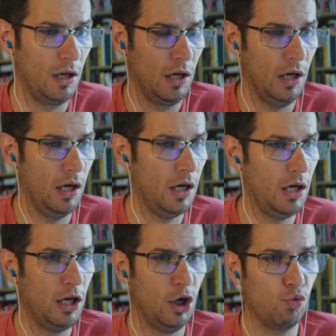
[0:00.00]

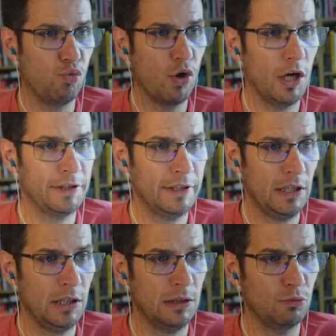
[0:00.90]

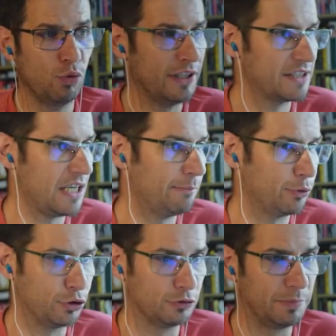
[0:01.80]
One example
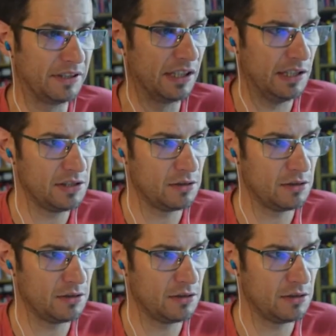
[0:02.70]
could be this.